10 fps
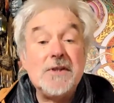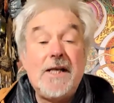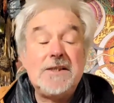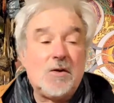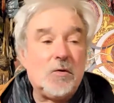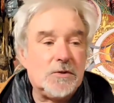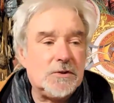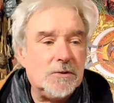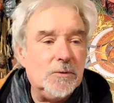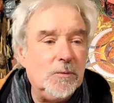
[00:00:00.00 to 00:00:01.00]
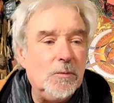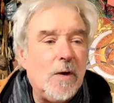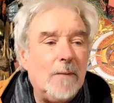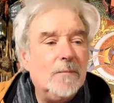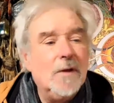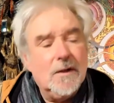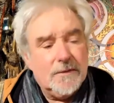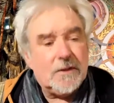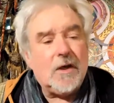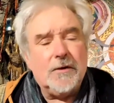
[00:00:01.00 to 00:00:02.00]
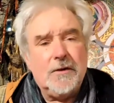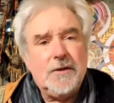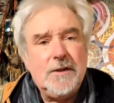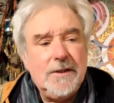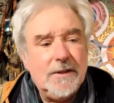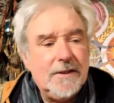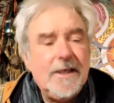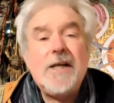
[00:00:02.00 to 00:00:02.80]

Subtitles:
And as I got to the